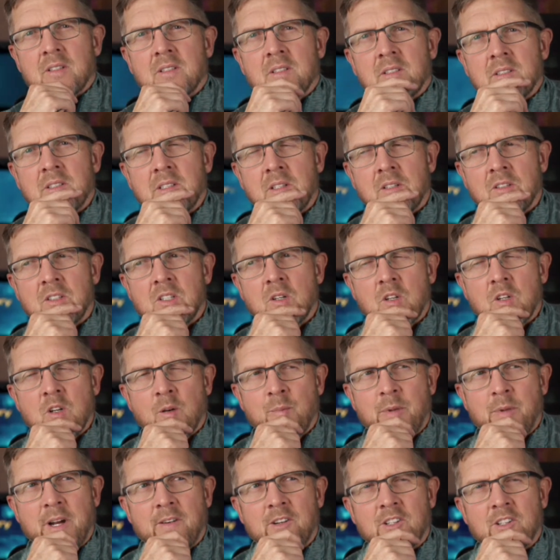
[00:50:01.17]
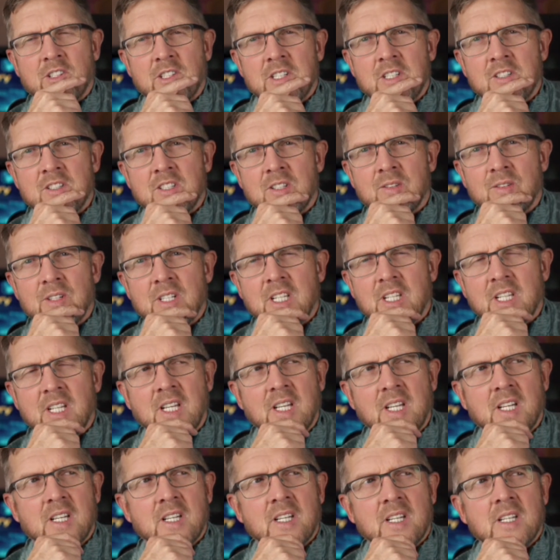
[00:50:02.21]
There's no comparison, is there really?
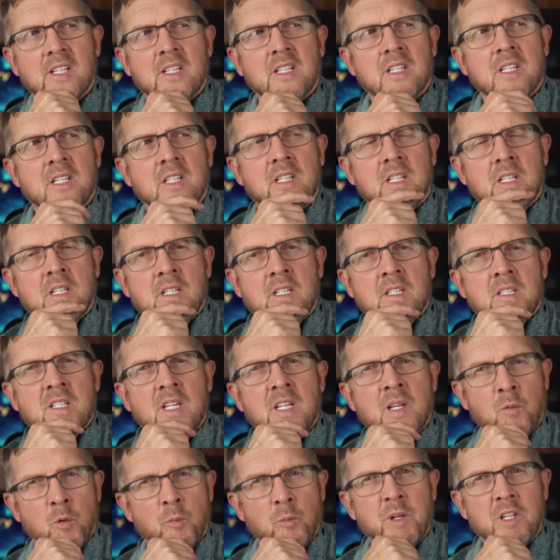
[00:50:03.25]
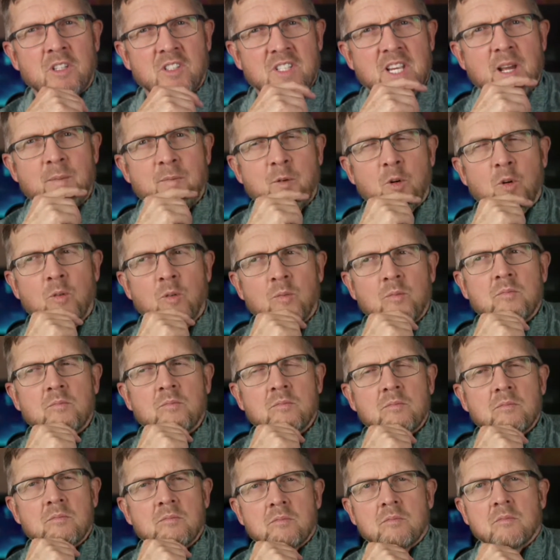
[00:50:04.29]
It would be a step up,
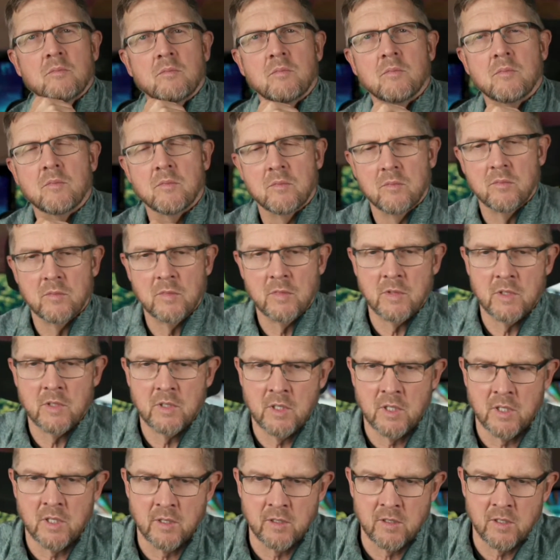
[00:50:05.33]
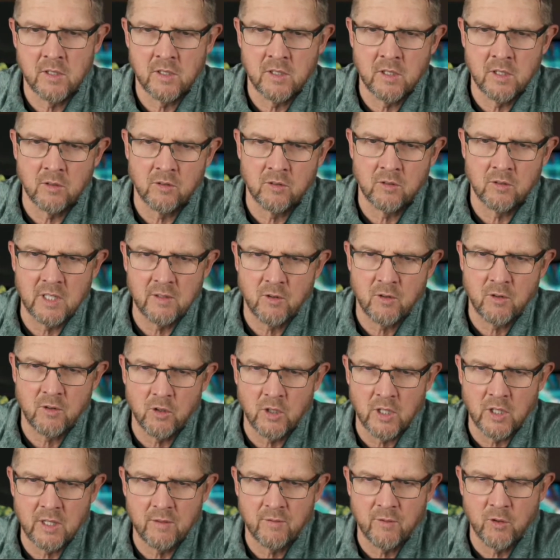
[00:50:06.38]
to leave
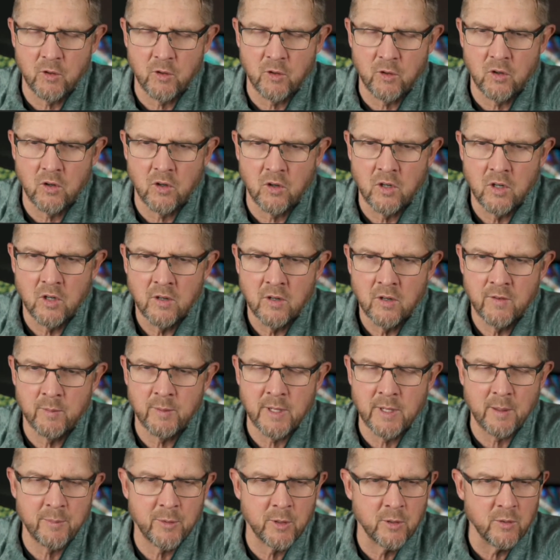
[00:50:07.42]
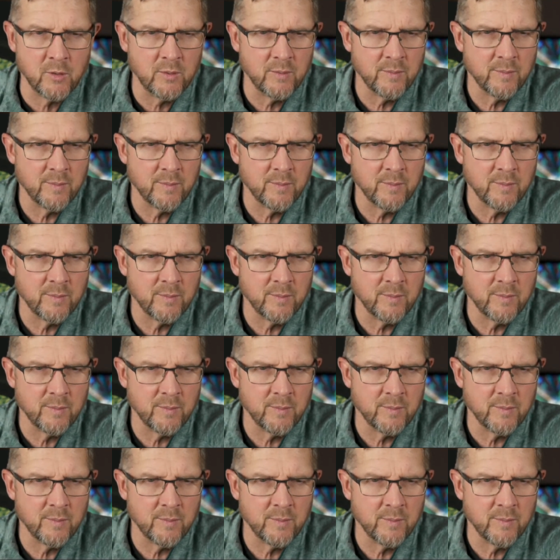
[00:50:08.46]
Crawley for Blackpool.